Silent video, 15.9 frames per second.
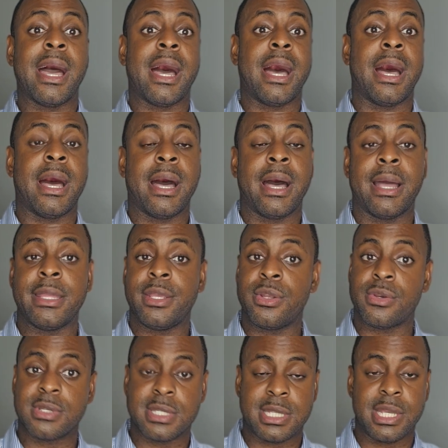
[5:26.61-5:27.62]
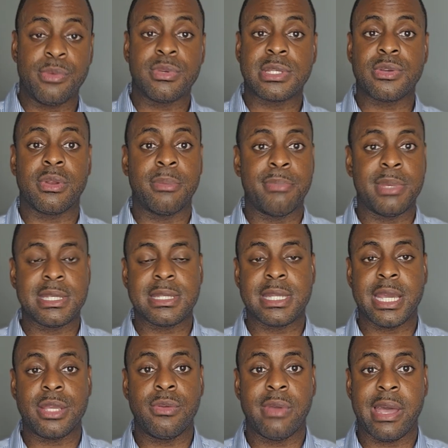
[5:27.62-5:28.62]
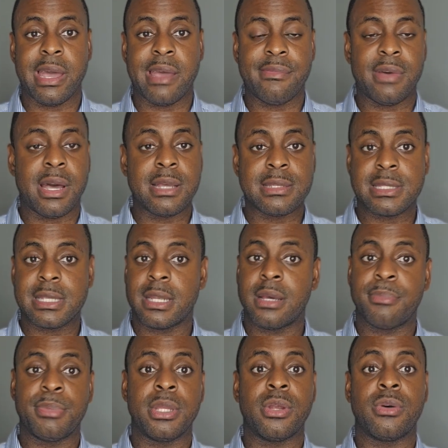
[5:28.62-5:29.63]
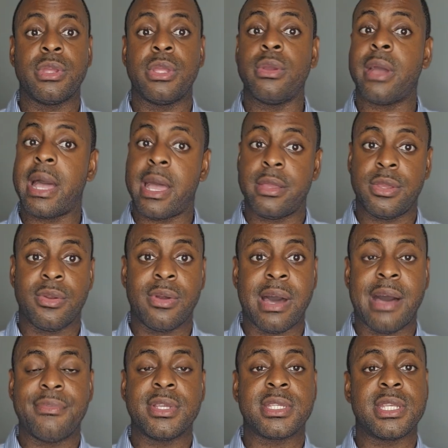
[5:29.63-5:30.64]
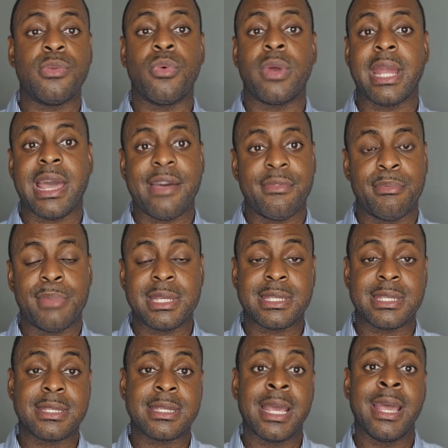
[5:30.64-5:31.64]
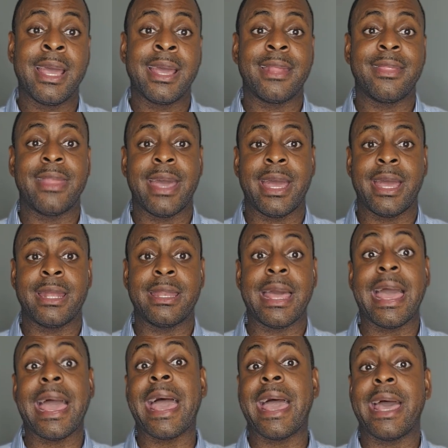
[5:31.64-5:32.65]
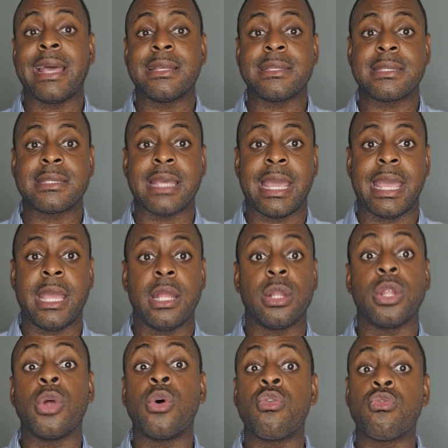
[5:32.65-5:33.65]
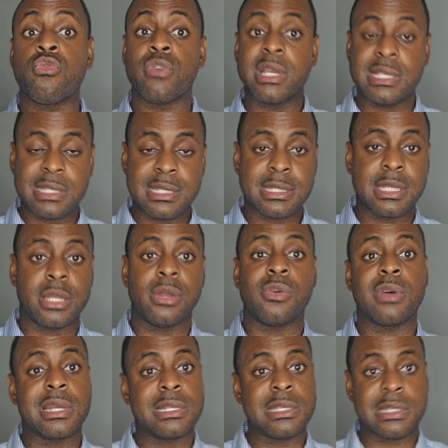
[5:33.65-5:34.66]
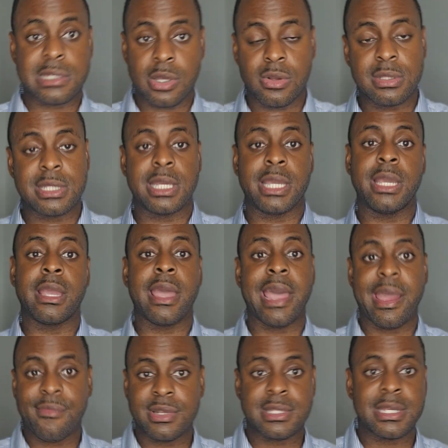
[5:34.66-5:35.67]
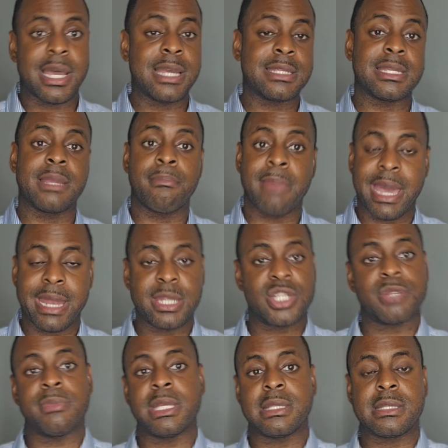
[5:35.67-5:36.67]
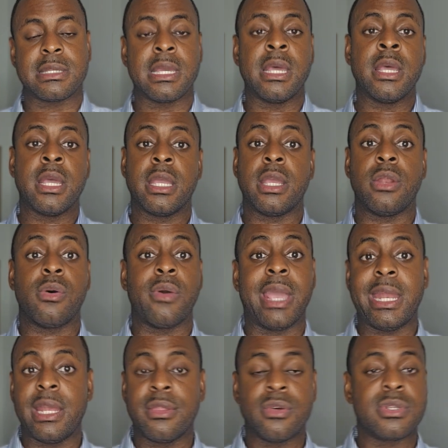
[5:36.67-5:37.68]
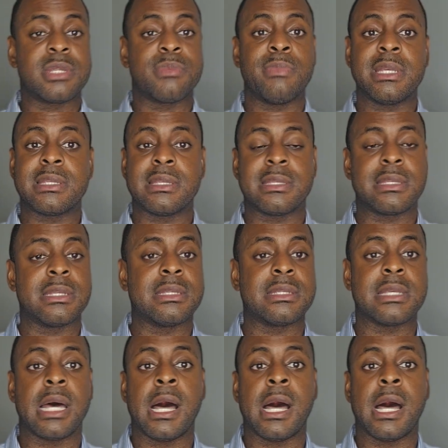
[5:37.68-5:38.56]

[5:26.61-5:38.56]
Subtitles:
See what sort of business that you have set up. Obviously you want to have a business that has a low risk, consulting, advertising, management, any of those businesses.